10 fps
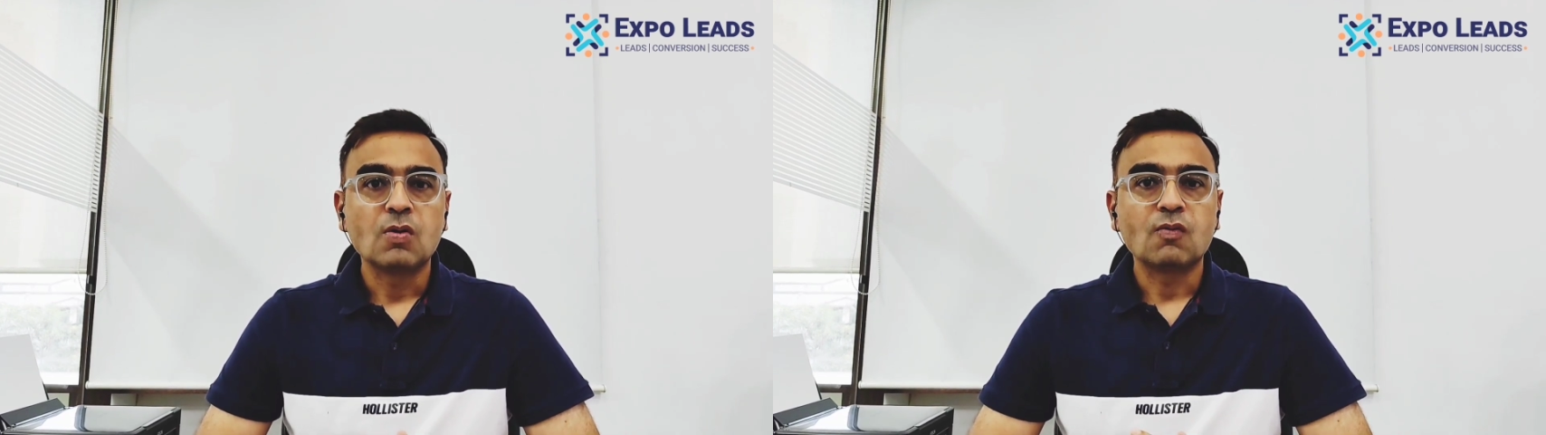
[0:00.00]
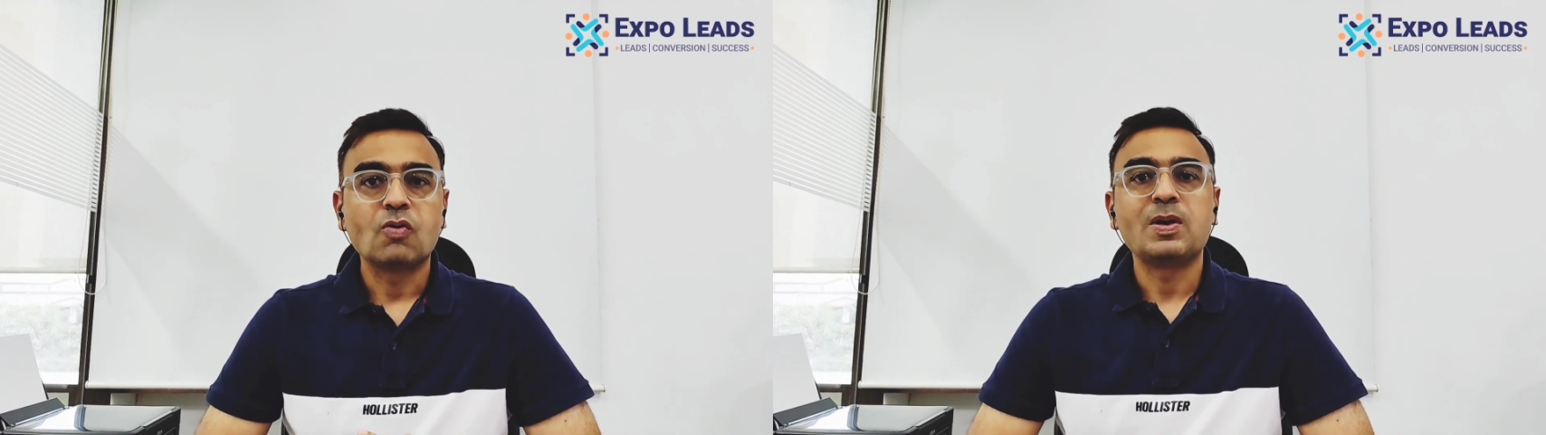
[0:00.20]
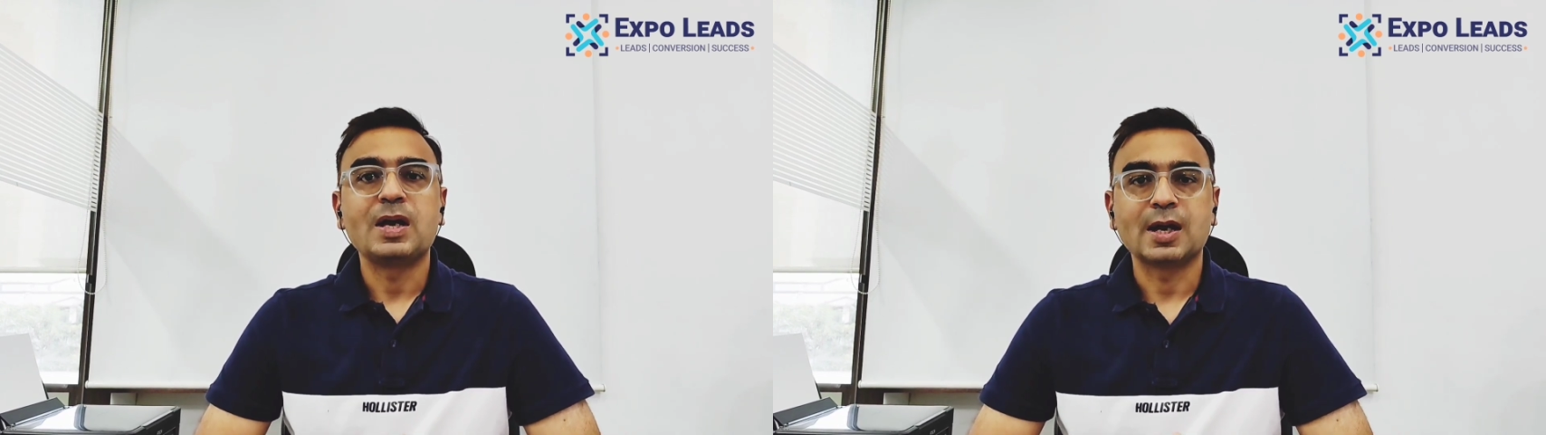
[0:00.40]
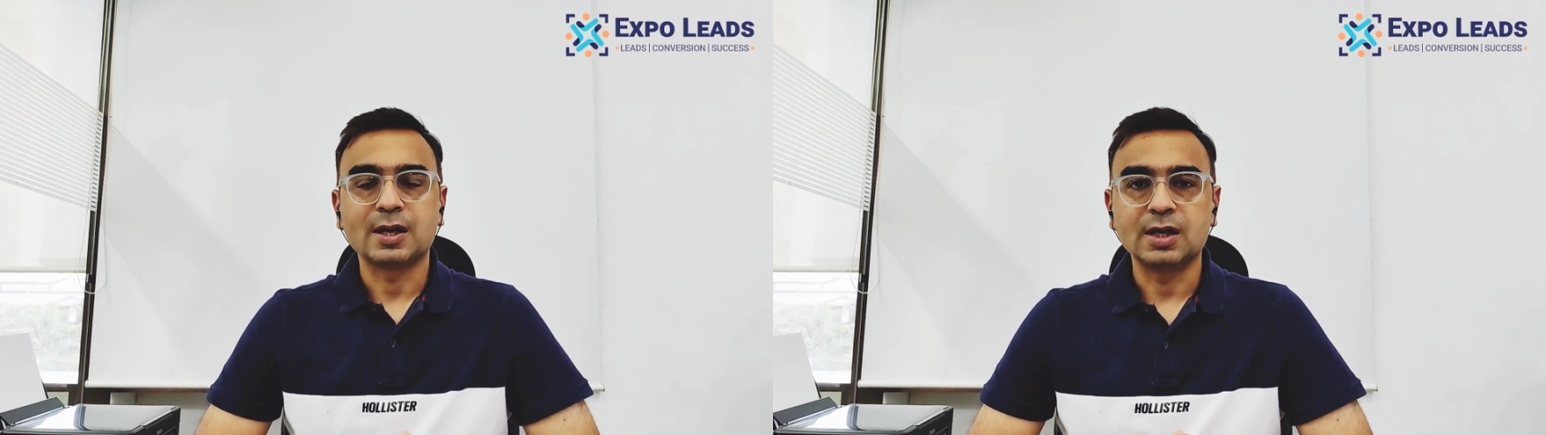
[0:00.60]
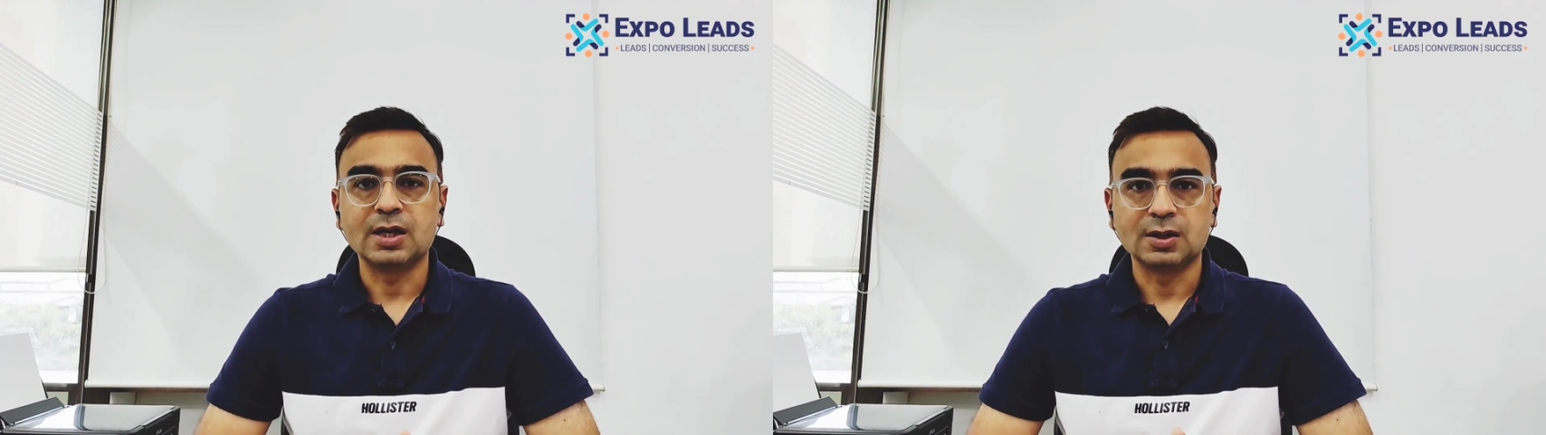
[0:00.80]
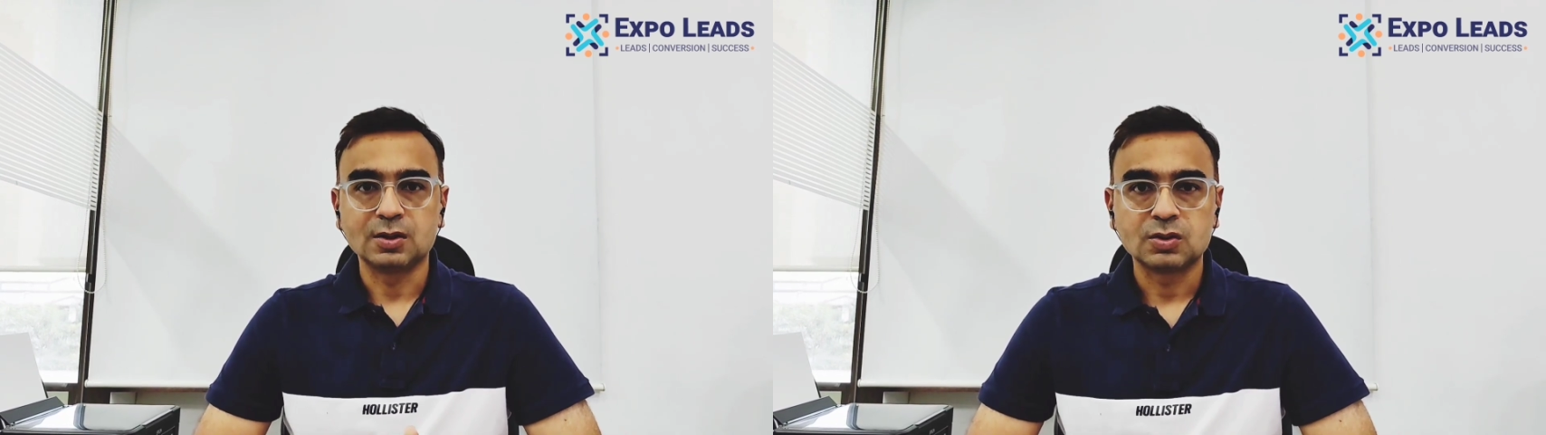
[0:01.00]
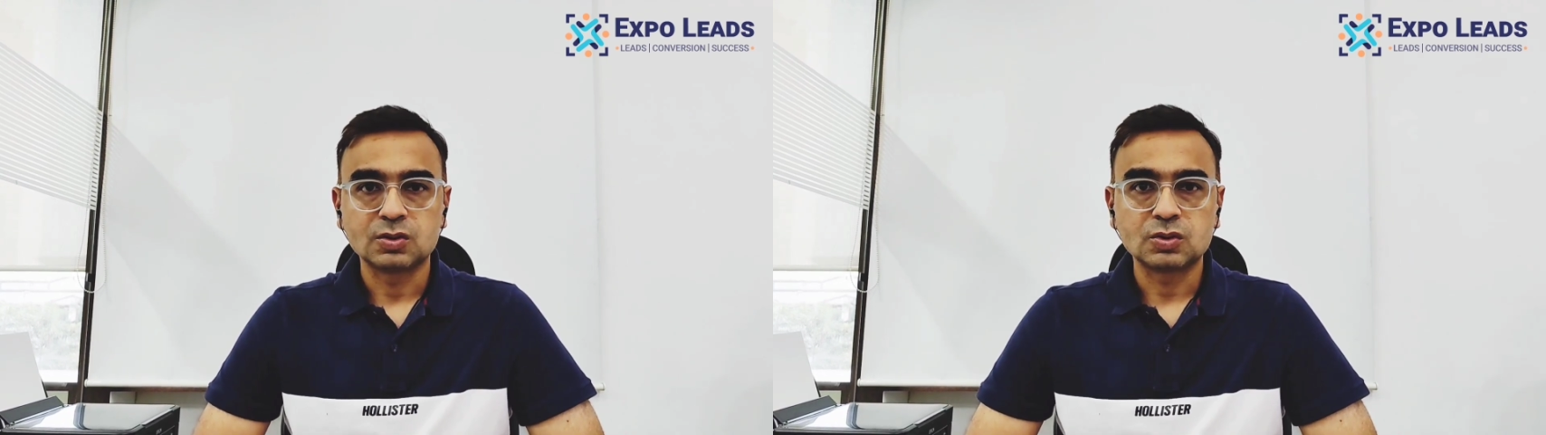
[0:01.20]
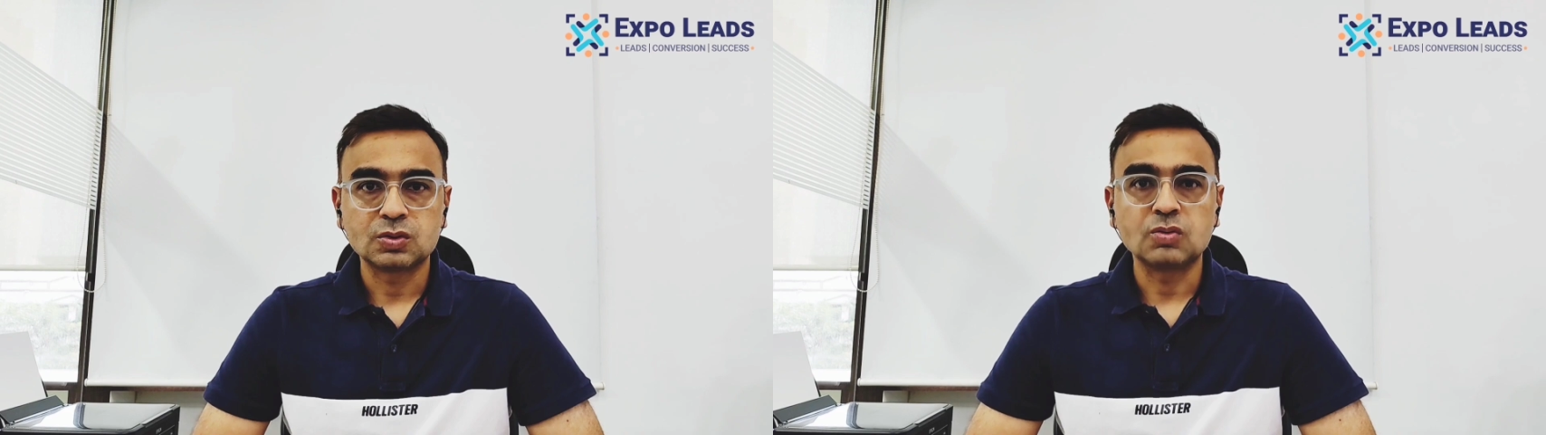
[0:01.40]
would be handy
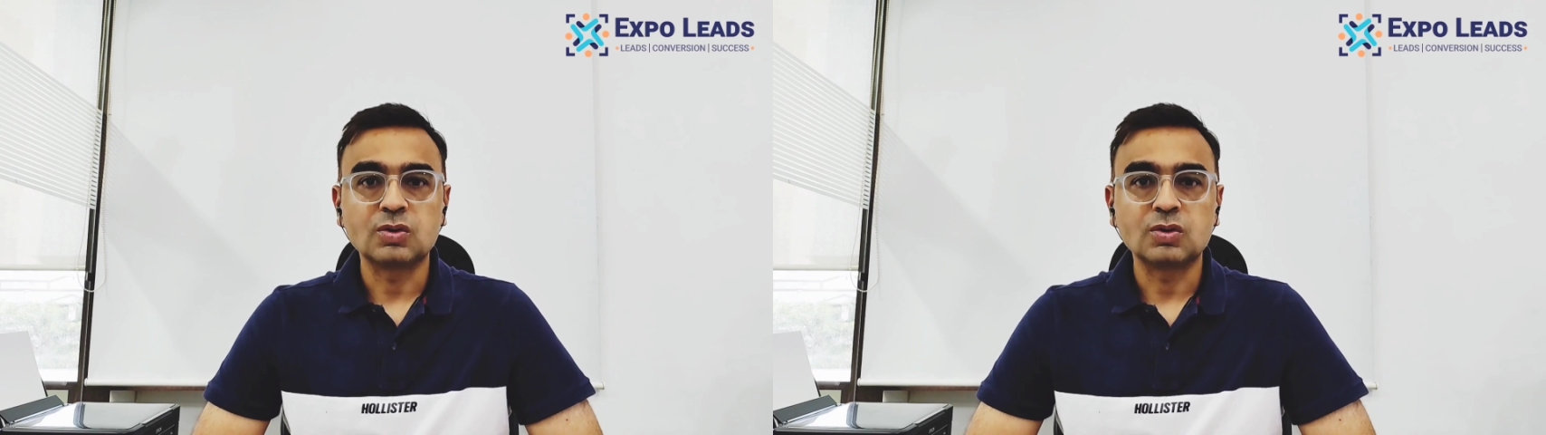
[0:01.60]
to